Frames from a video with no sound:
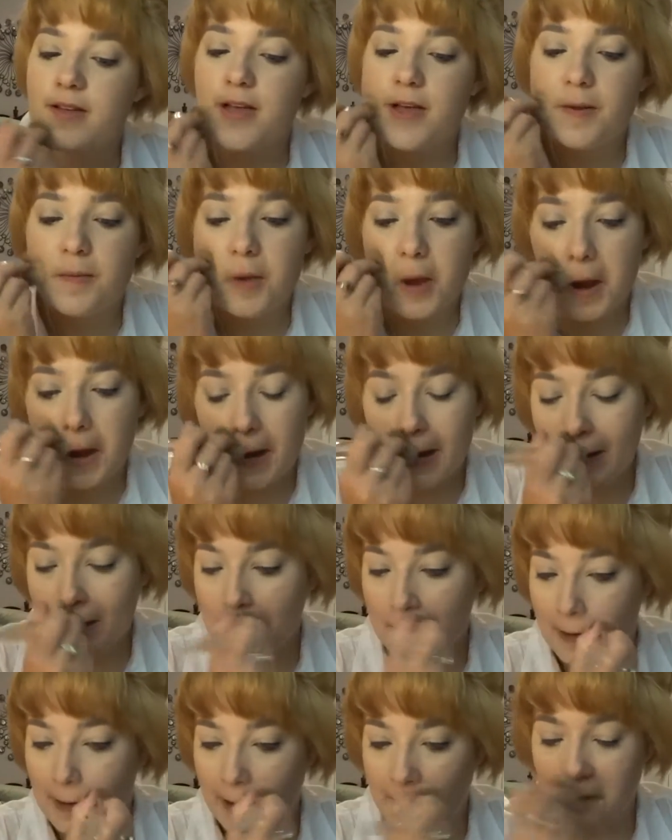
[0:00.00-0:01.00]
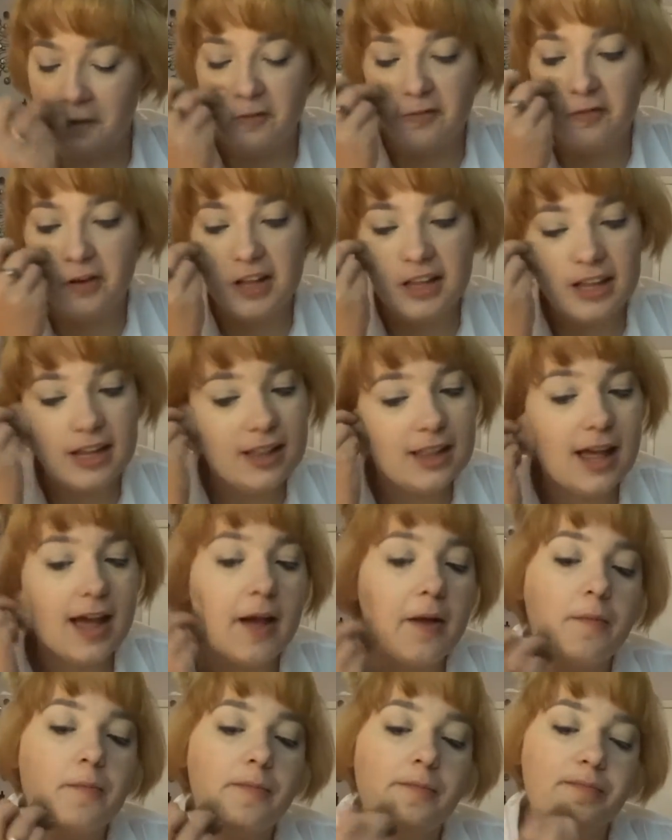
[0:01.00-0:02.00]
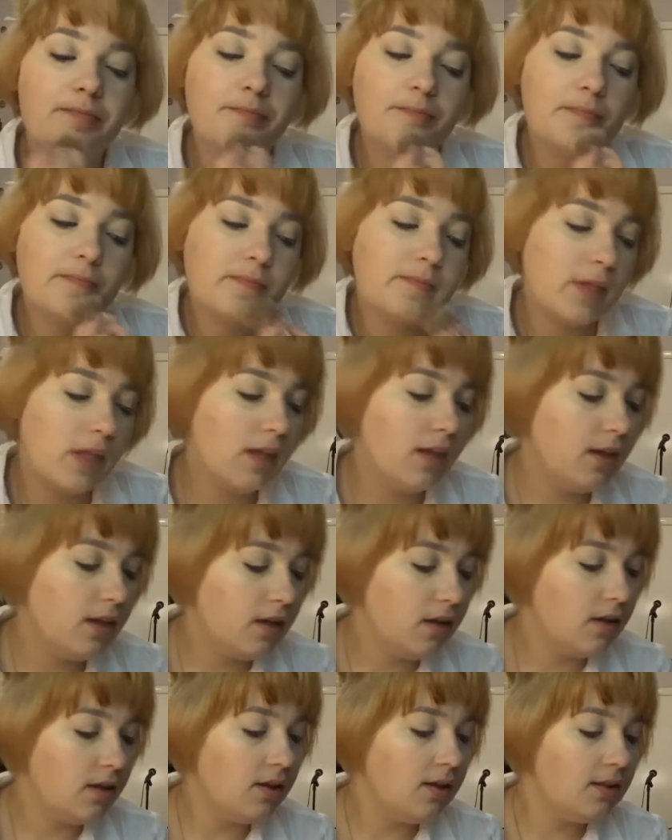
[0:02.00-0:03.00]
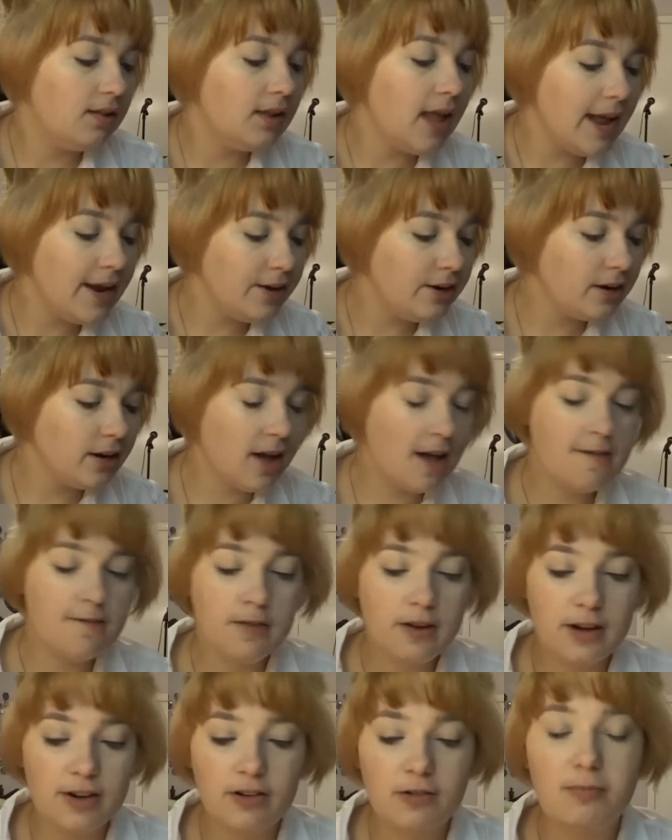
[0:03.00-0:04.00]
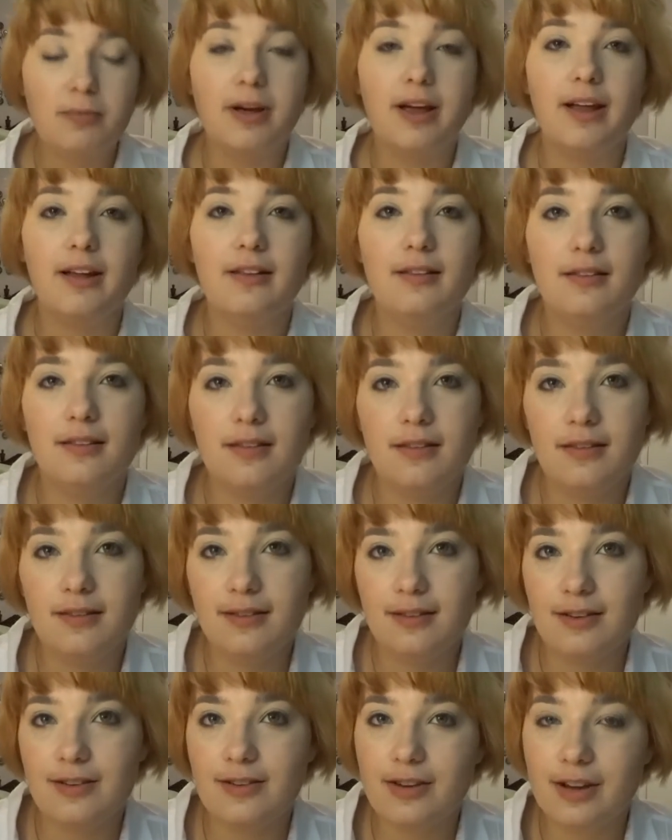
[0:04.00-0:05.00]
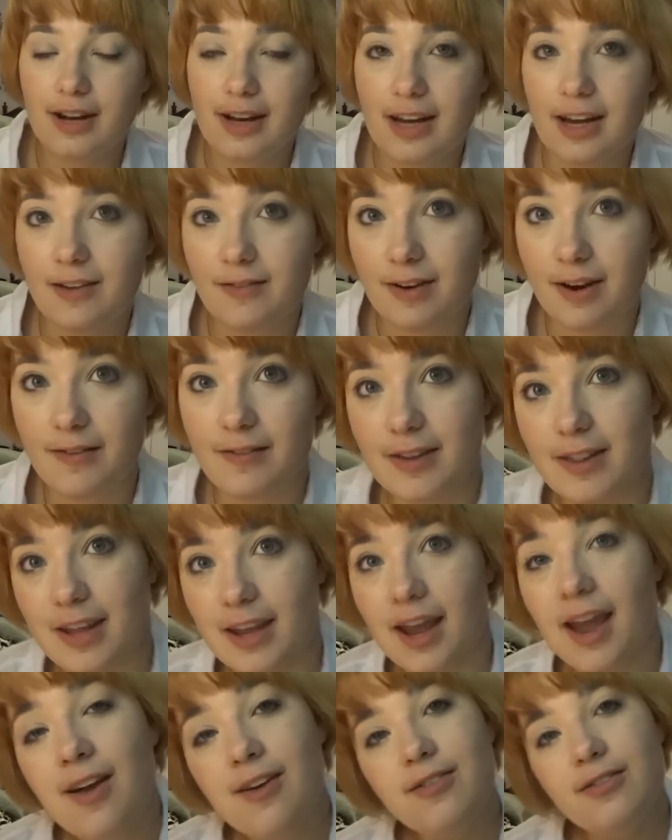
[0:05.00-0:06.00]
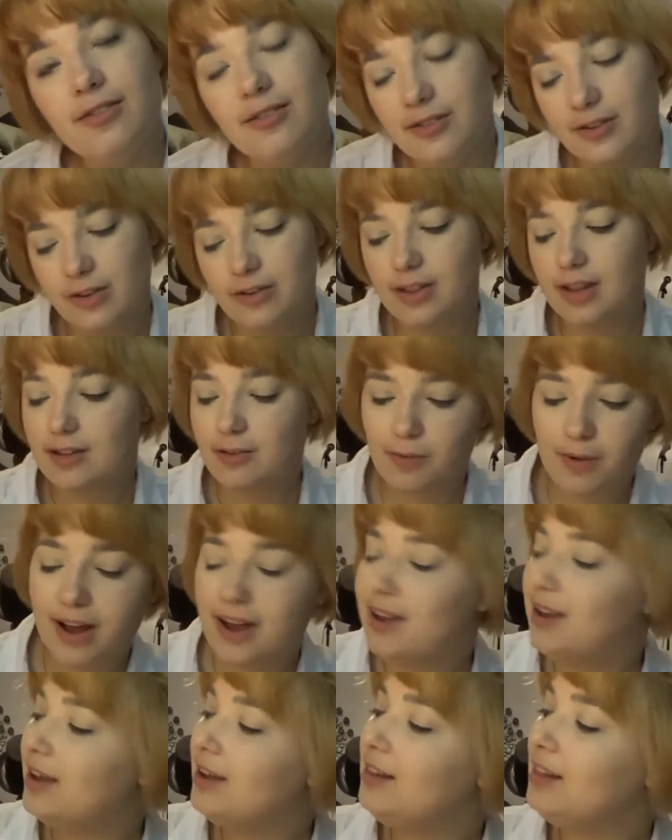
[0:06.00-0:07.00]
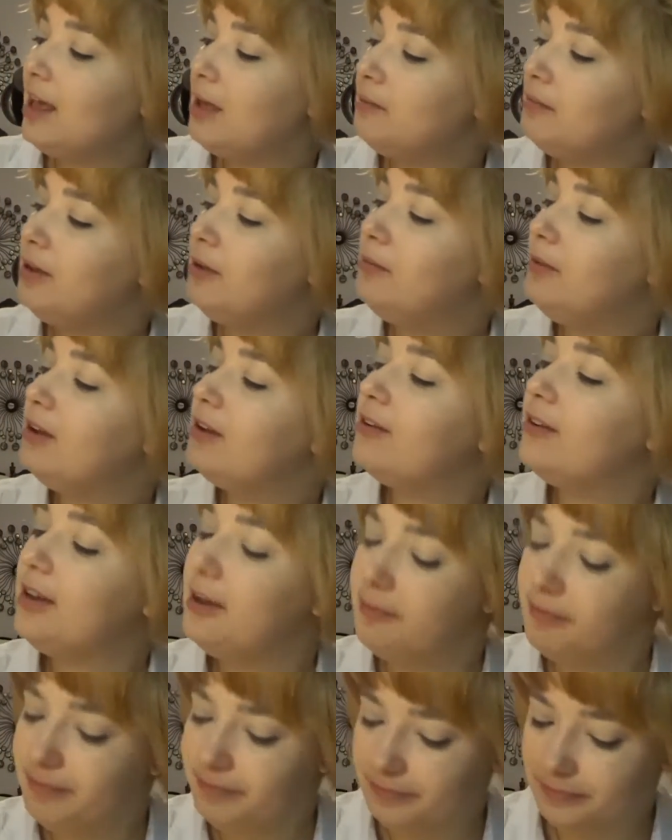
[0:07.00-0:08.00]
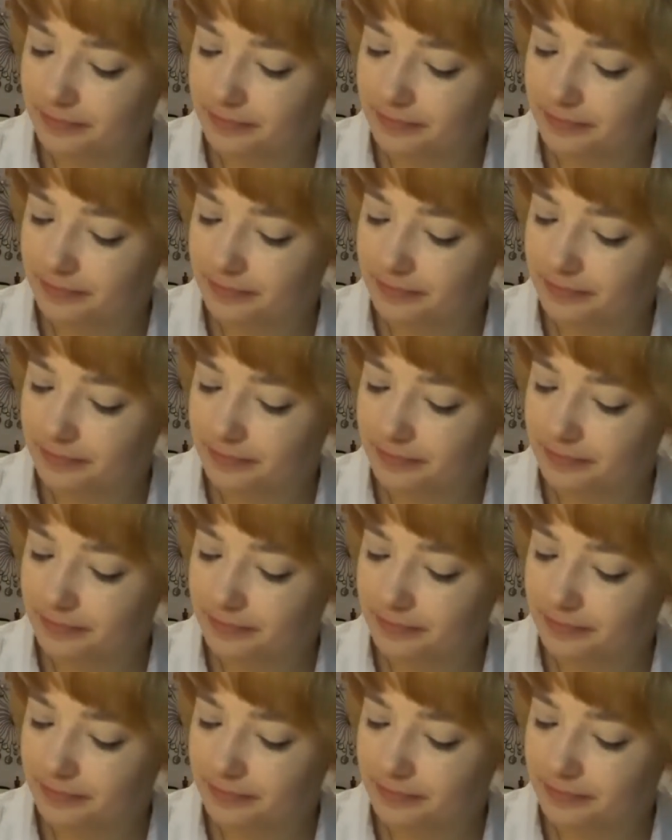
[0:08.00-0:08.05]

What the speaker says: I'm currently kind of feeling that lighter coverage, but still gonna even everything out, so that's why I like that BB cream.